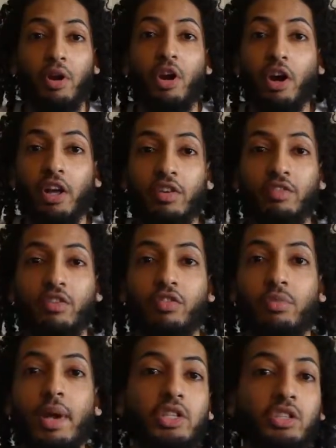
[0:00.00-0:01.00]
a nugget of
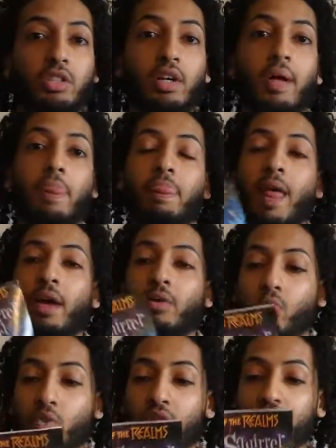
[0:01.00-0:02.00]
information
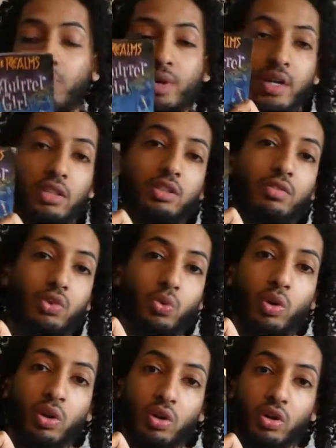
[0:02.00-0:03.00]
that we, the readers of
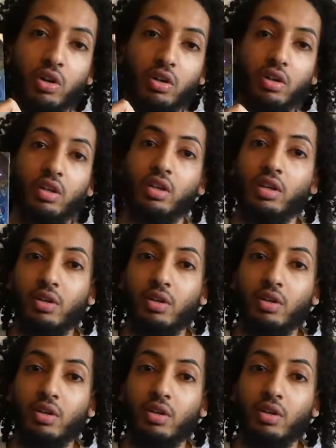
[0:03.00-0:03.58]
Squirrel Girl,